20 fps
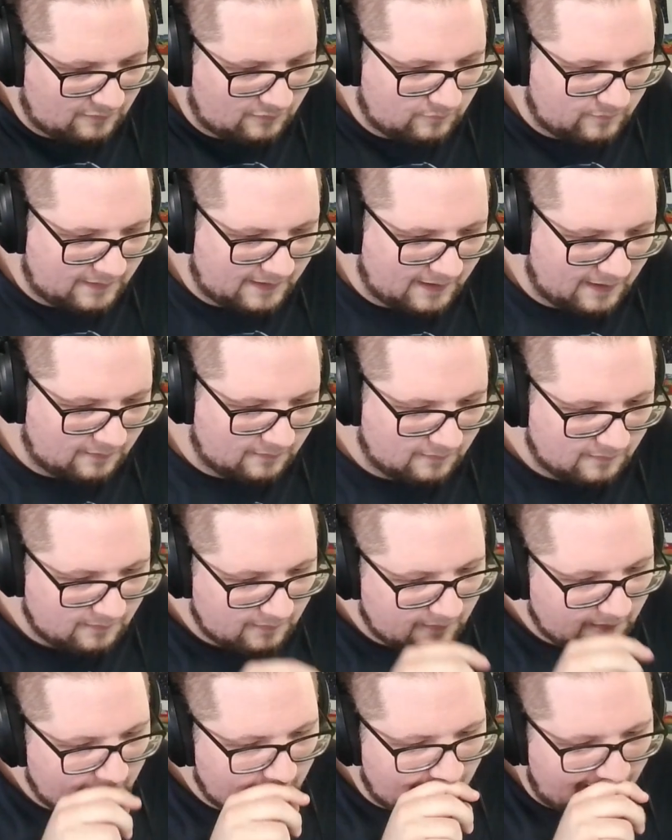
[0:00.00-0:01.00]
do it again.
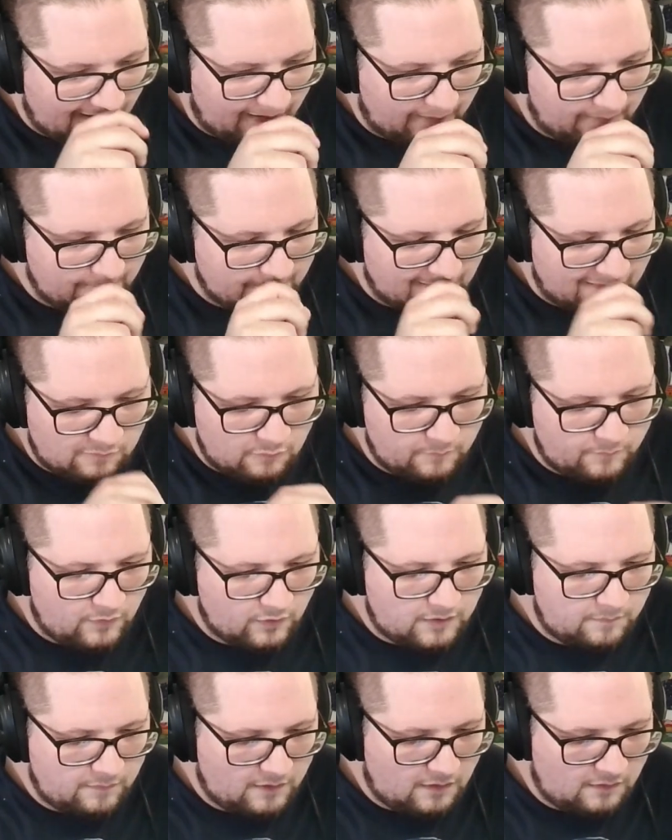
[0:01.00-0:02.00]
All right, well,
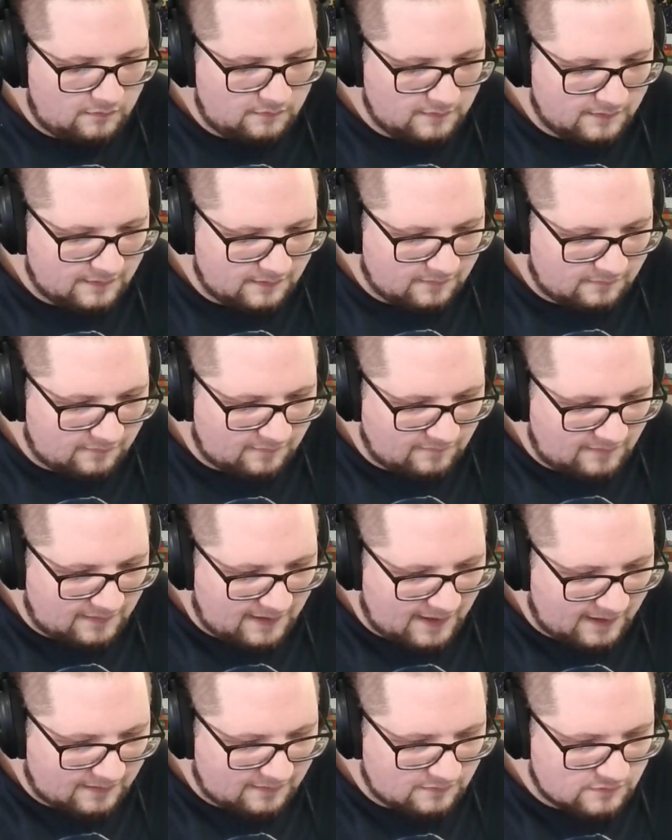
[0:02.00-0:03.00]
Pokeball, thin the
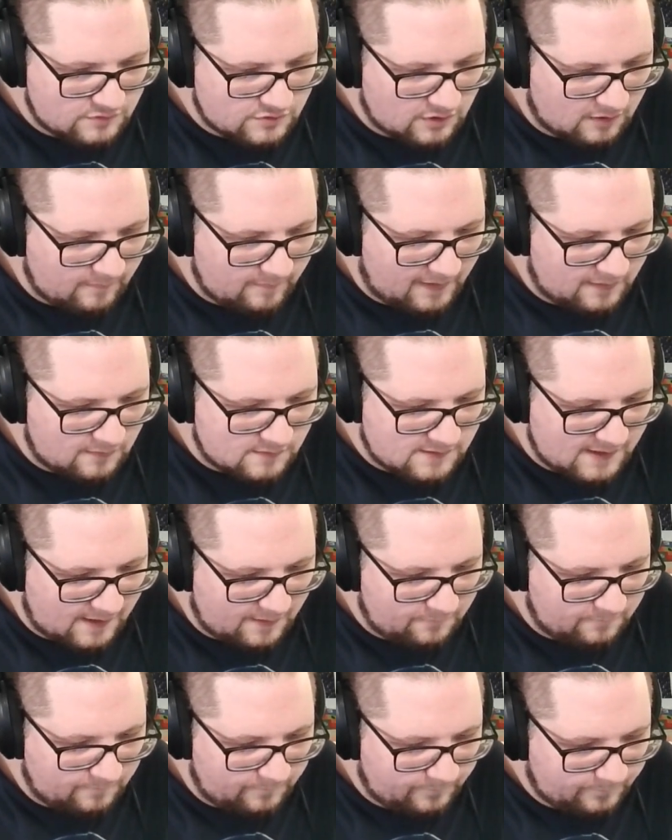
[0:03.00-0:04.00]
deck, Charmander's
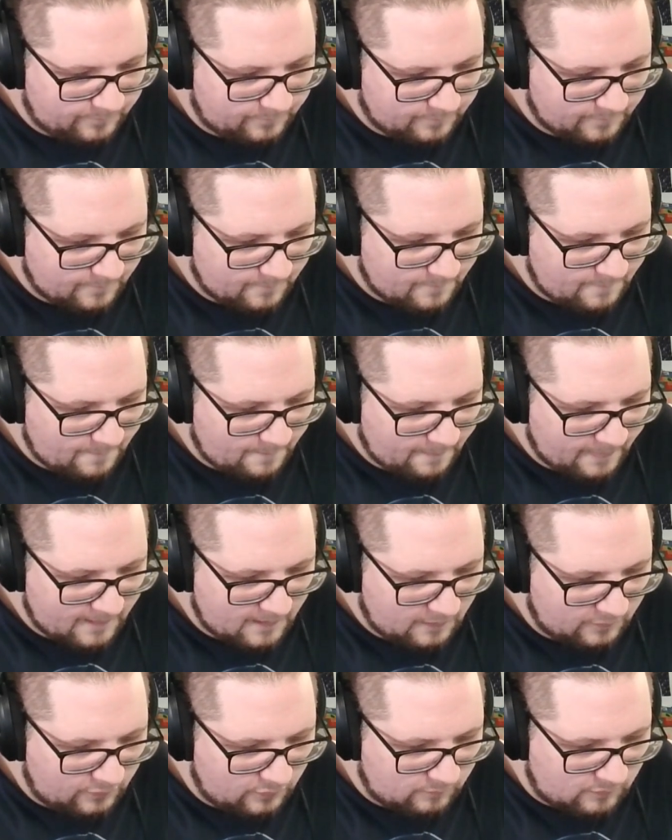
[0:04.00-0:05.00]
out.
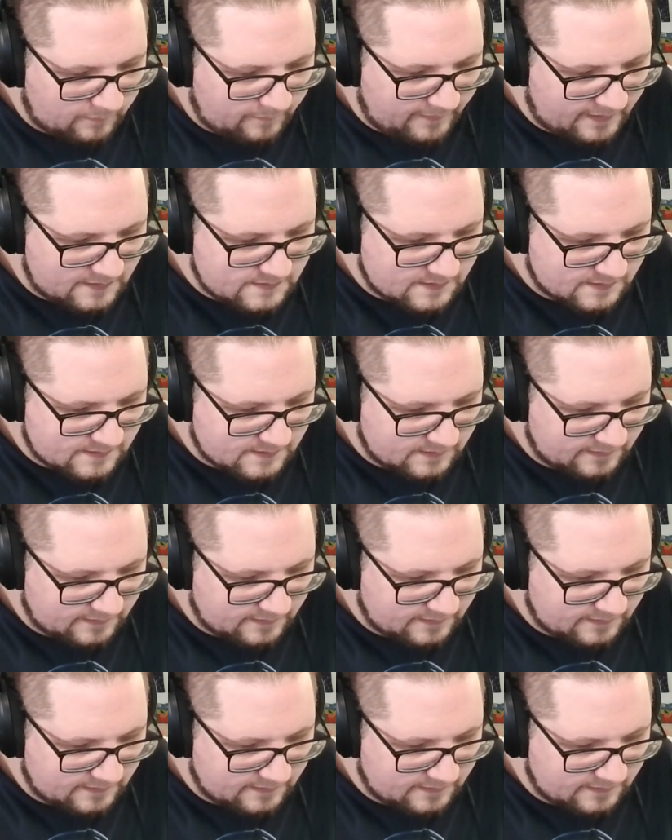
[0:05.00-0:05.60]
No more basics, at